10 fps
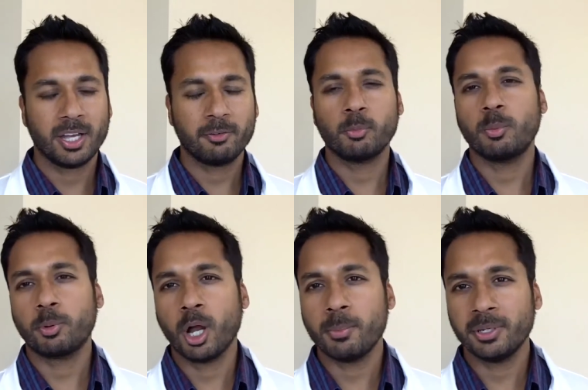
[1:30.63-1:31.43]
ever more
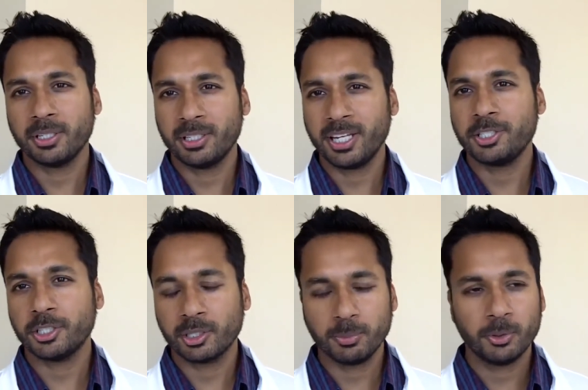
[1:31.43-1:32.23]
prominent in the
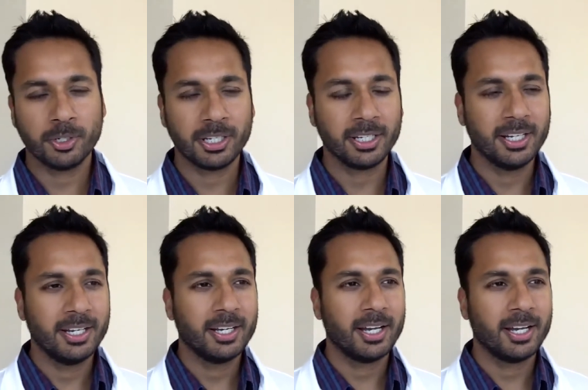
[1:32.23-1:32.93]
aging community.